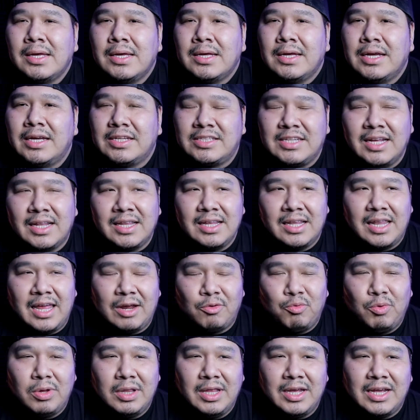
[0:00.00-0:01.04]
until it
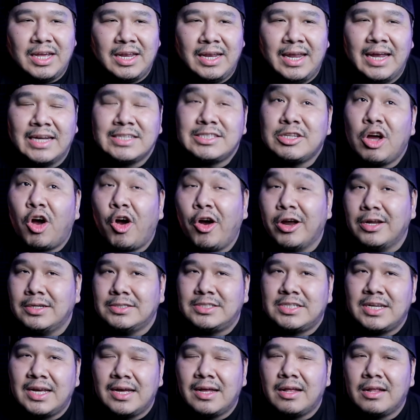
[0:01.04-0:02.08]
really connects, or
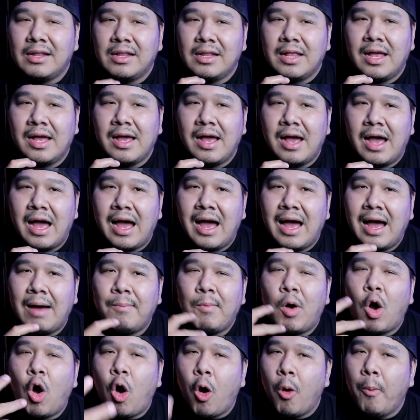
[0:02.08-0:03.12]
until I'm
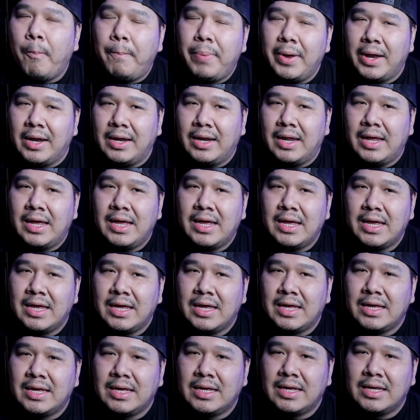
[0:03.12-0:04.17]
open
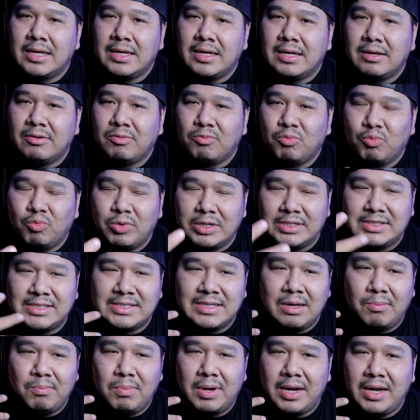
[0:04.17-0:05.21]
with
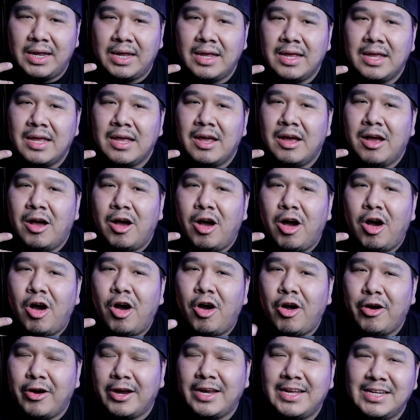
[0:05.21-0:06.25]
somebody,
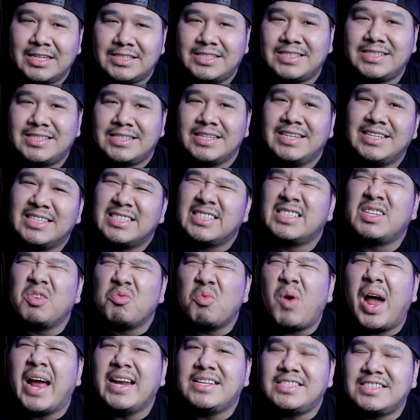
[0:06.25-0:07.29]
or it's the
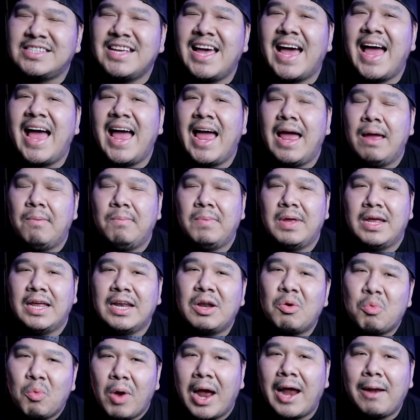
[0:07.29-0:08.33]
right time and
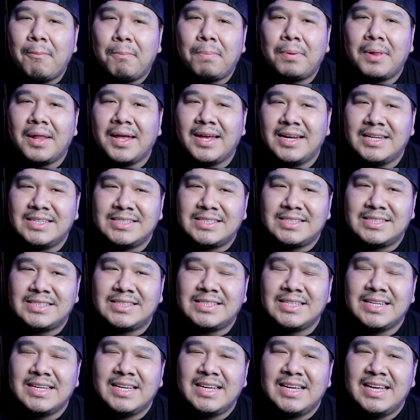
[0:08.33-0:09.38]
the right
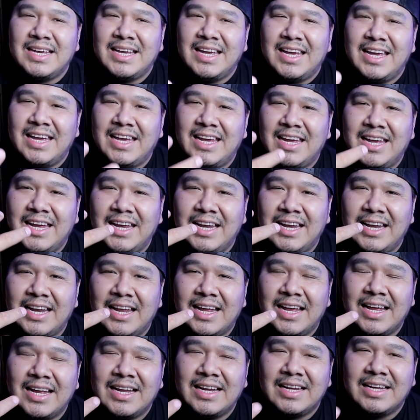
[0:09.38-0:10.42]
place, and
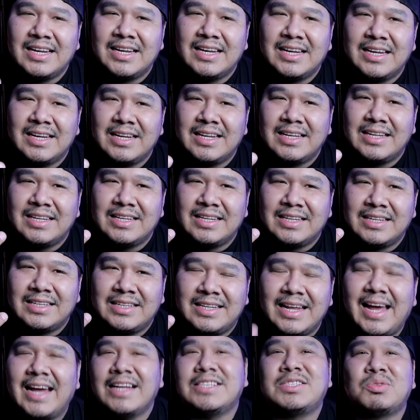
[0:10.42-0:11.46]

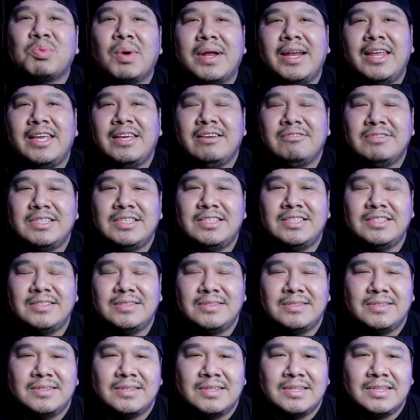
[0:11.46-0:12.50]
that's what he would
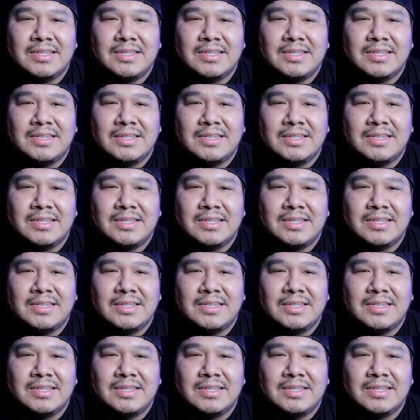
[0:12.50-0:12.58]
do.